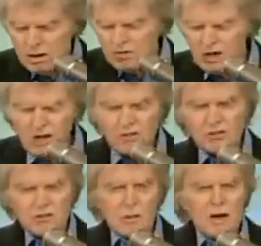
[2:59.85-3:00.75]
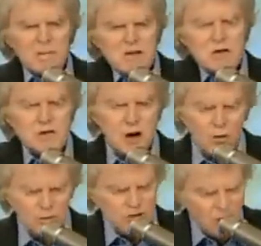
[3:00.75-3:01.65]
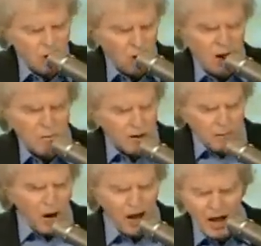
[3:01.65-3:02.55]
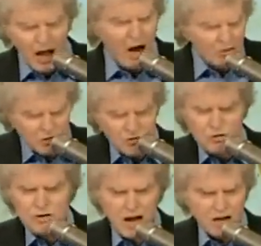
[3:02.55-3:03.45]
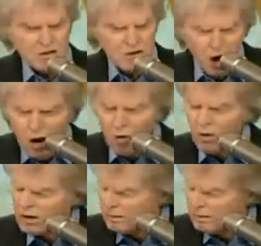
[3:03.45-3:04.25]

Jesus, what do you mean you don't know? How could you not know?